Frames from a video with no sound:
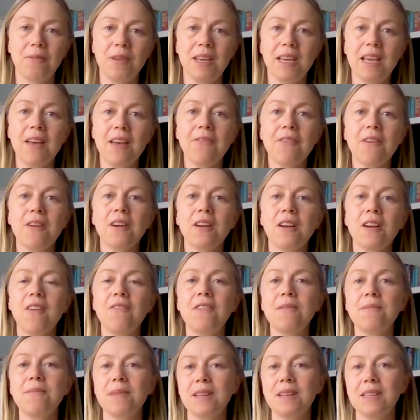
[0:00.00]
give our
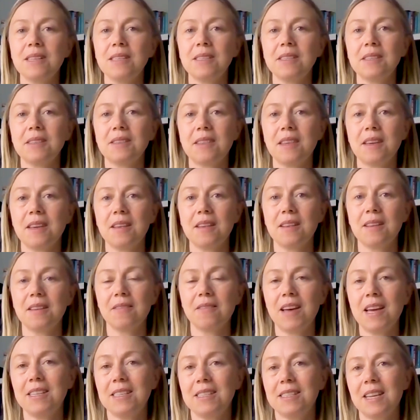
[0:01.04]
governments
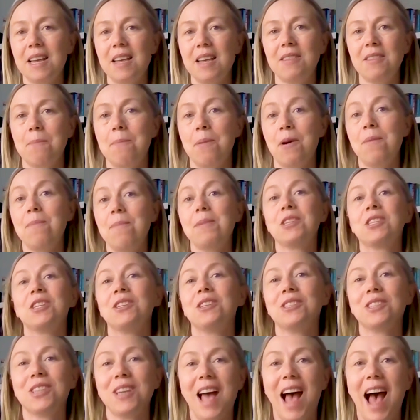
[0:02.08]
let's say the
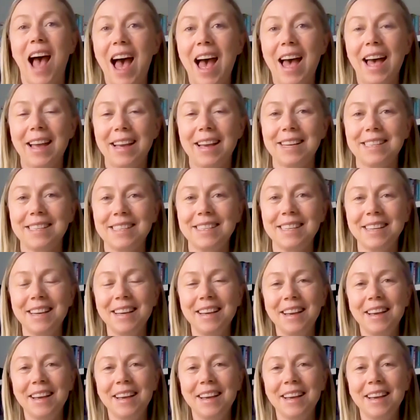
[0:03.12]
permission to act.